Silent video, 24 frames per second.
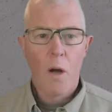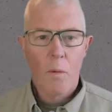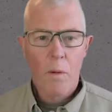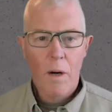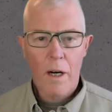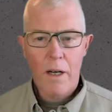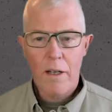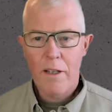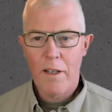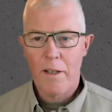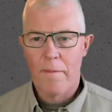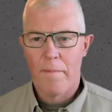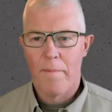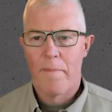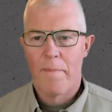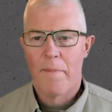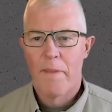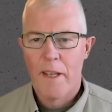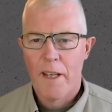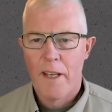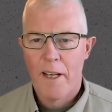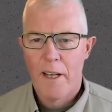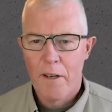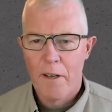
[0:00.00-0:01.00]
Welcome.
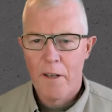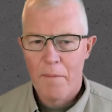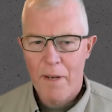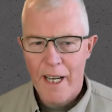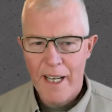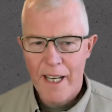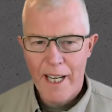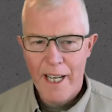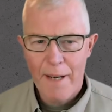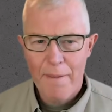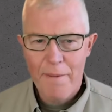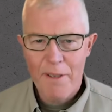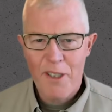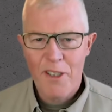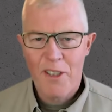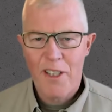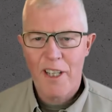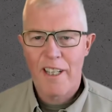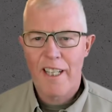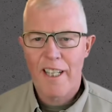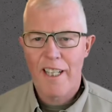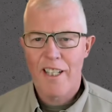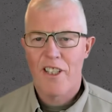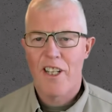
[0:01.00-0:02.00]
My name is
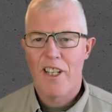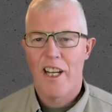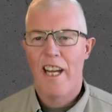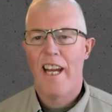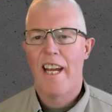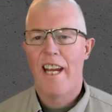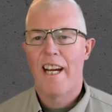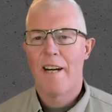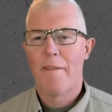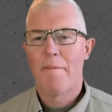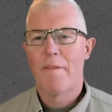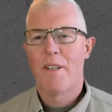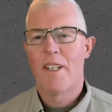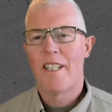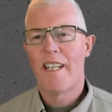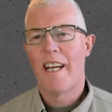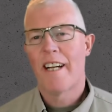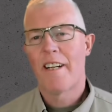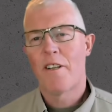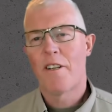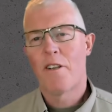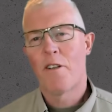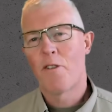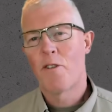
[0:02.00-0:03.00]
Derek Sang. I'm the
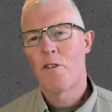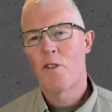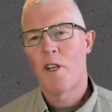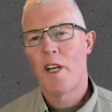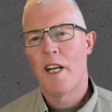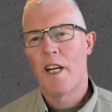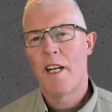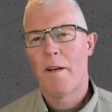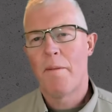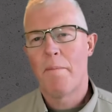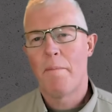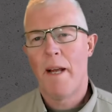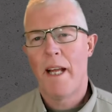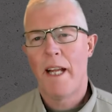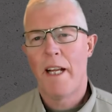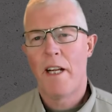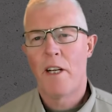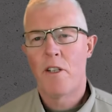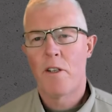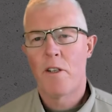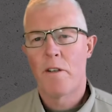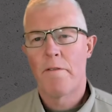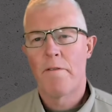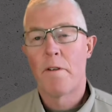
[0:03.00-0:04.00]
Technical Training
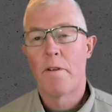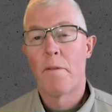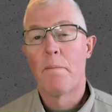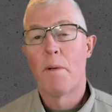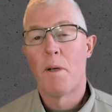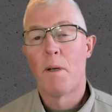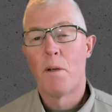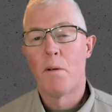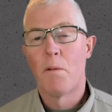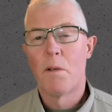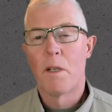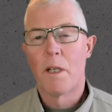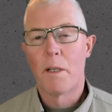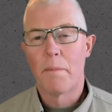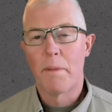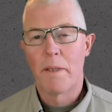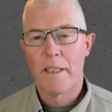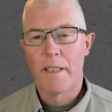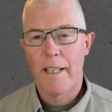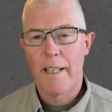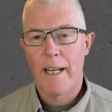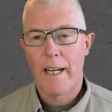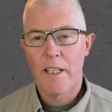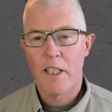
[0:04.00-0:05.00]
Manager for Bulwark
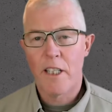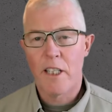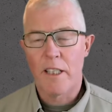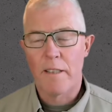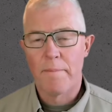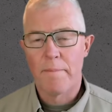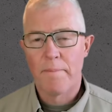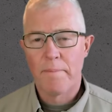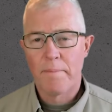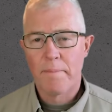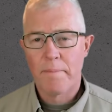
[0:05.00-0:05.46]
Protection.